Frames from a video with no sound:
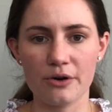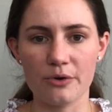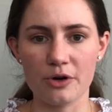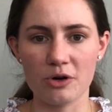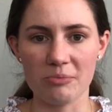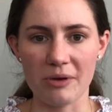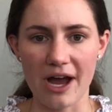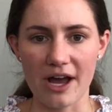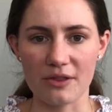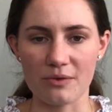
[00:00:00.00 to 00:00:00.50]
or
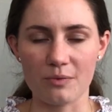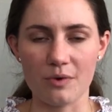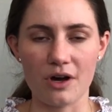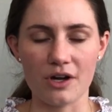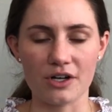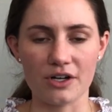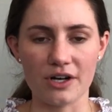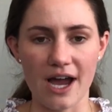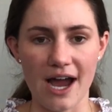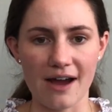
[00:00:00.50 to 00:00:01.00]
bath
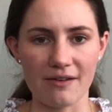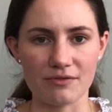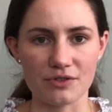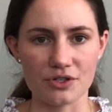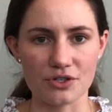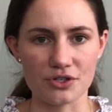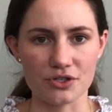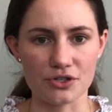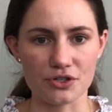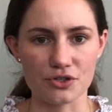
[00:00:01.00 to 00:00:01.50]
water after
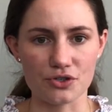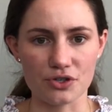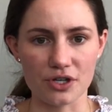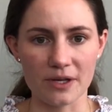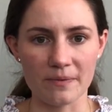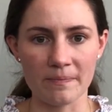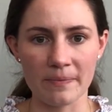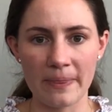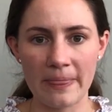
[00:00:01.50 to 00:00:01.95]
surgery.